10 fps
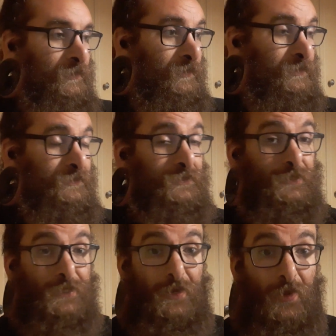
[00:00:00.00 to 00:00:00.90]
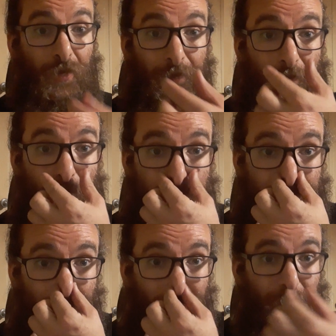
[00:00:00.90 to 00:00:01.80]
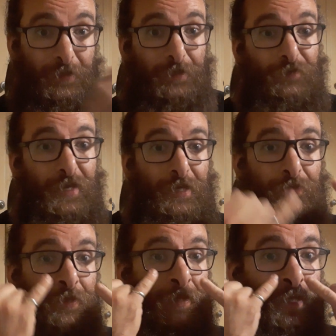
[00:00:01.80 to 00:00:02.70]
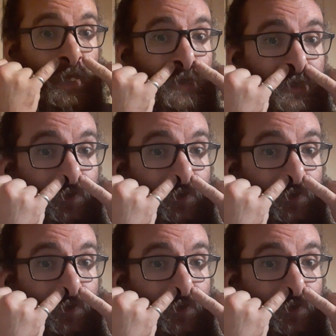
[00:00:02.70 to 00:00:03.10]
it's just not loosening off, and if anything it actually